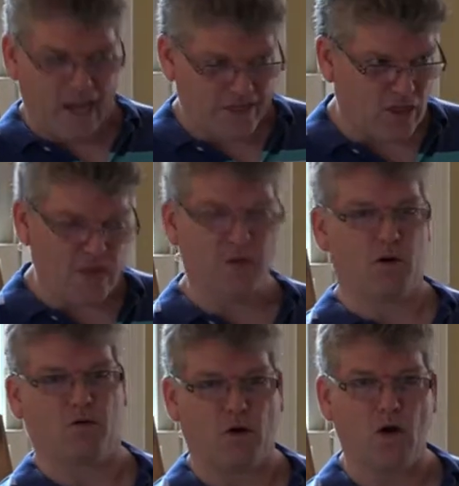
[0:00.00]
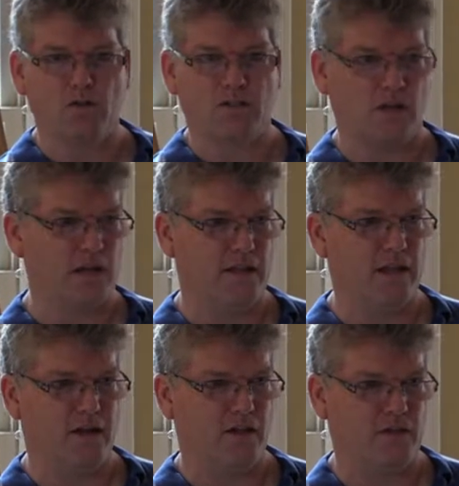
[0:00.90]
thought they were gross, and
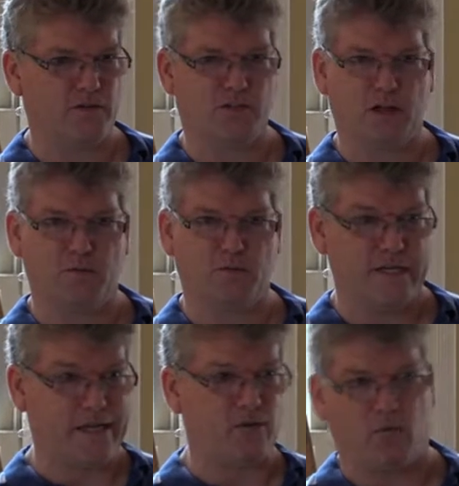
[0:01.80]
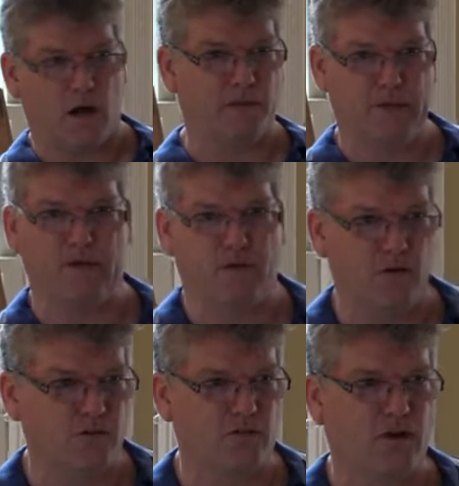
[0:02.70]
then all of a sudden we didn't want to be
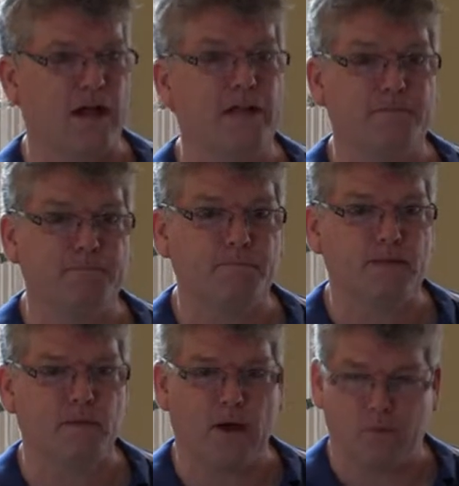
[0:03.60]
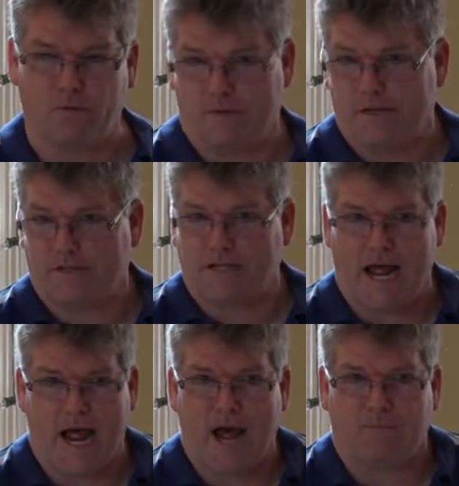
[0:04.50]
gross, right? When does
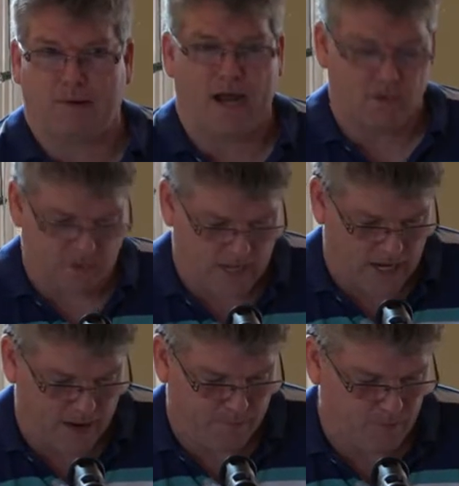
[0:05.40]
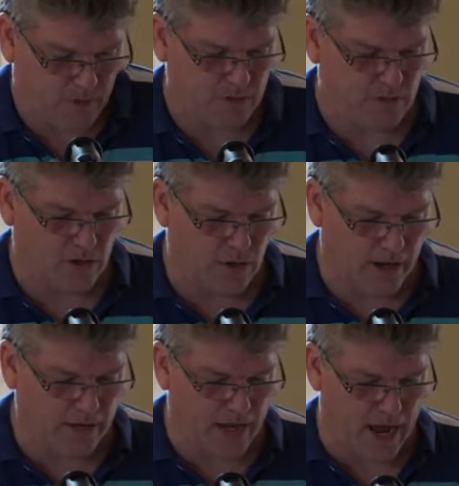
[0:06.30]
that happen? How does that happen? Well, you know
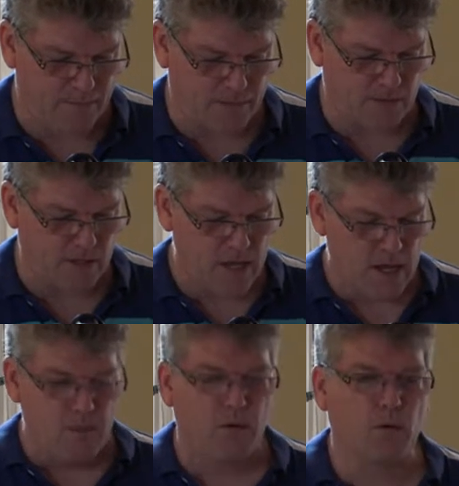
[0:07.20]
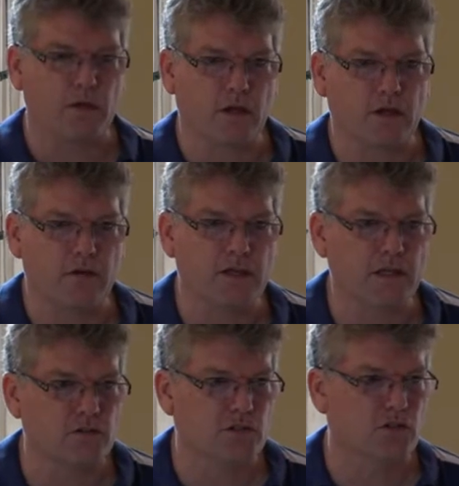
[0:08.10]
how that happens. But were the
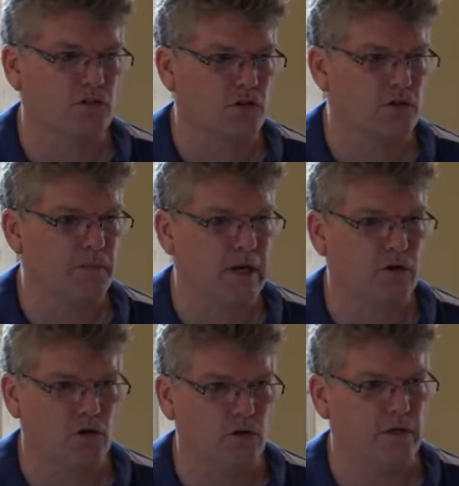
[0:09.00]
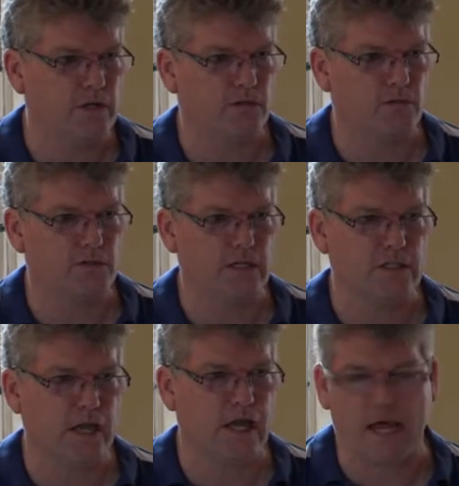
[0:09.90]
Corinthians concerned about cooties? Was he
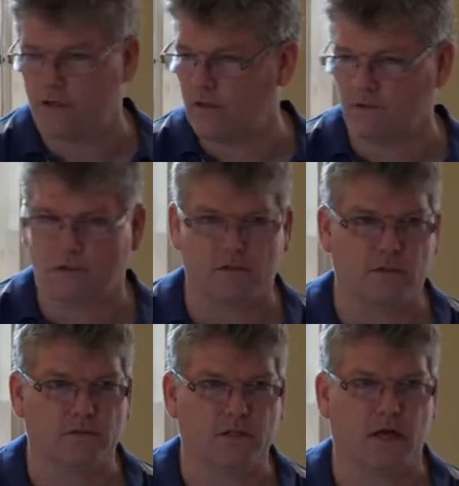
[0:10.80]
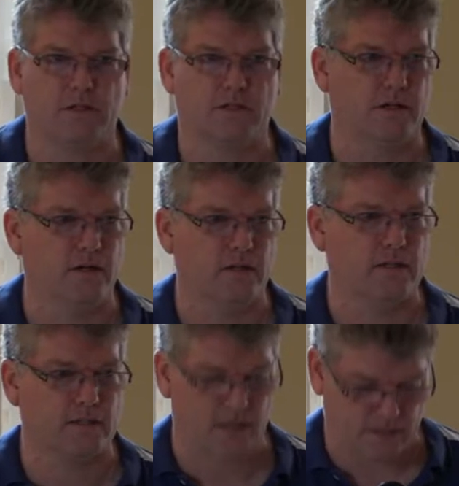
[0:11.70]
saying, "Hey, don't don't touch"? You know,
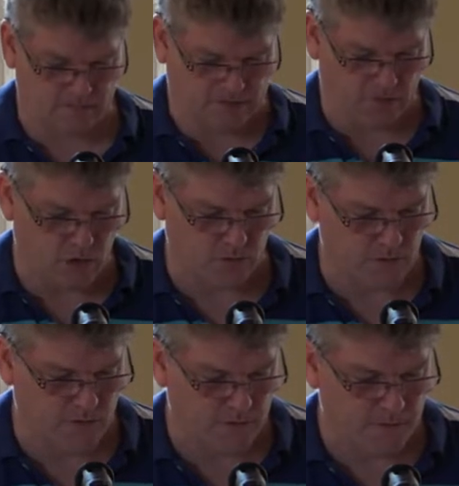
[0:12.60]
that's like gross.